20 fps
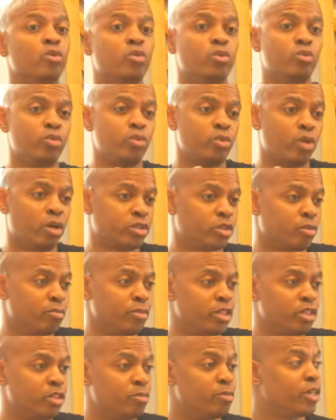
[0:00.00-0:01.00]
Undu also
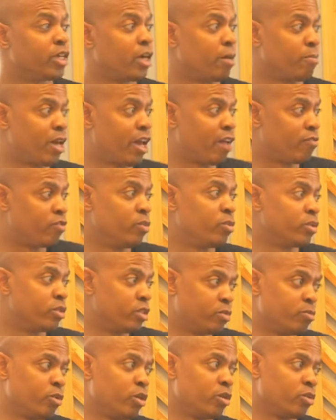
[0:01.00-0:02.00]
means to become heavy with the
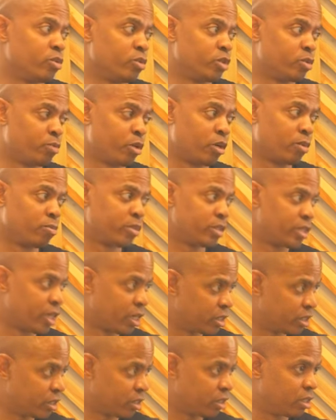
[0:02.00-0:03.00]
spirit through spirit
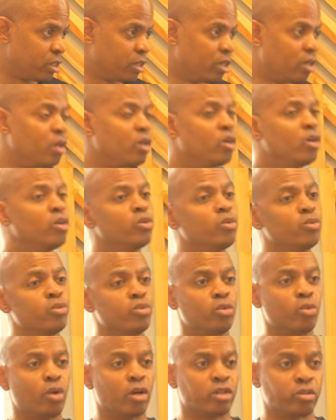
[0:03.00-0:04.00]
possession.
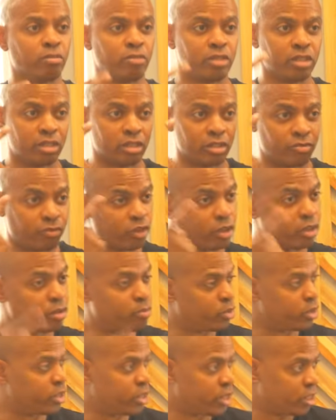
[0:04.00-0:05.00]
Undu also means to feel a
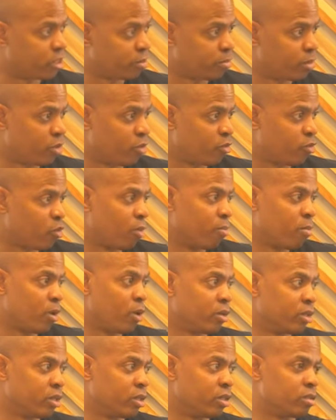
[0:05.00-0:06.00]
presentiment or
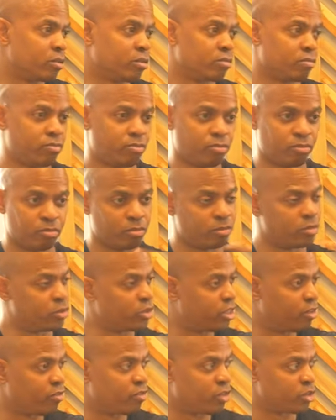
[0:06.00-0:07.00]
foreboding, mm-hmm.
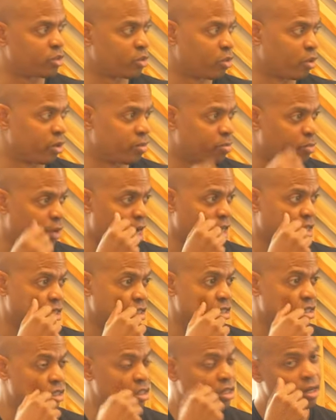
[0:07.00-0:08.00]
divinatory mm -hmm.
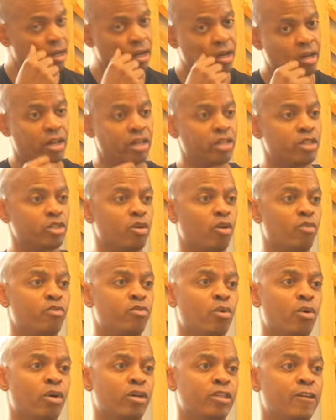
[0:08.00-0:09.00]
practice, and so
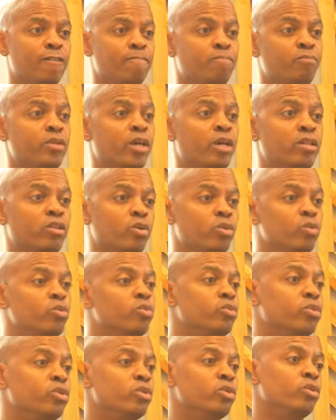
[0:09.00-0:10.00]
forth. And the
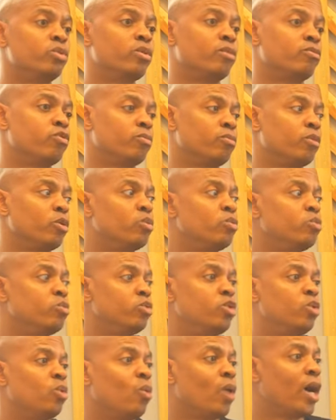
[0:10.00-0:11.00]
Undu comes from the
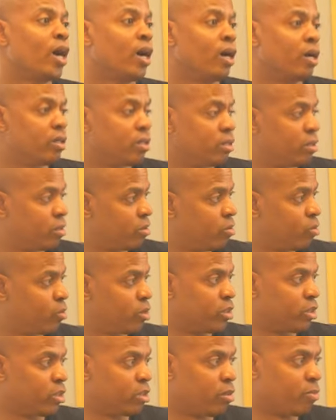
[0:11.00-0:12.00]
Undua,
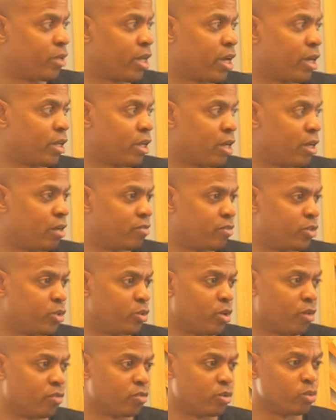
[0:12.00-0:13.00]
which is the plant life. So
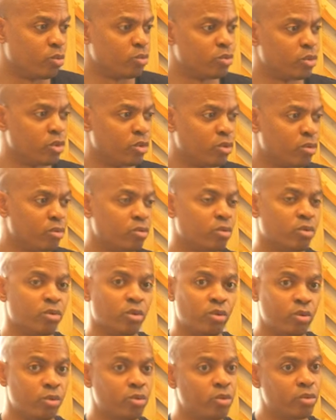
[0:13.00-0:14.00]
you have the Undu or the
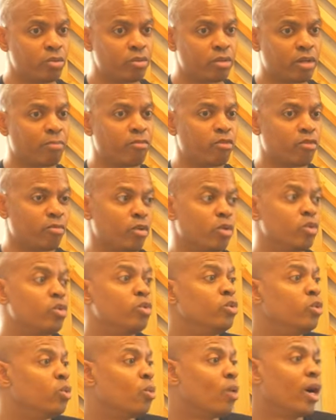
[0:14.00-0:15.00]
Hudu coming from the
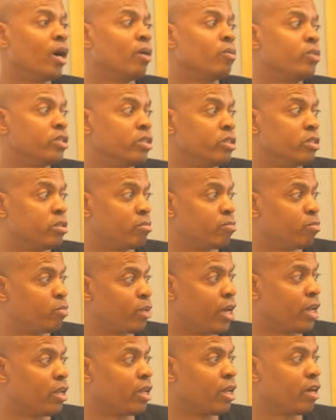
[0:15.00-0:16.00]
Hudua, which is
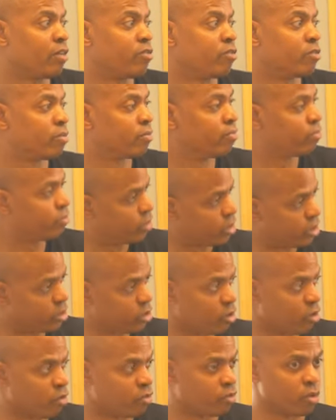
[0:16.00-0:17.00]
plant life, mm -hmm. and
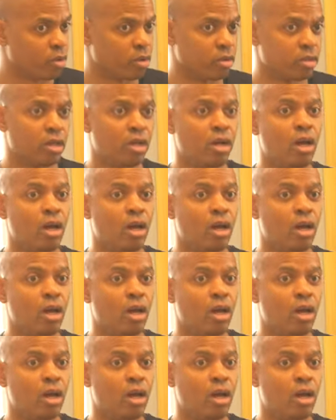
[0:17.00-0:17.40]
so mm-hmm. forth.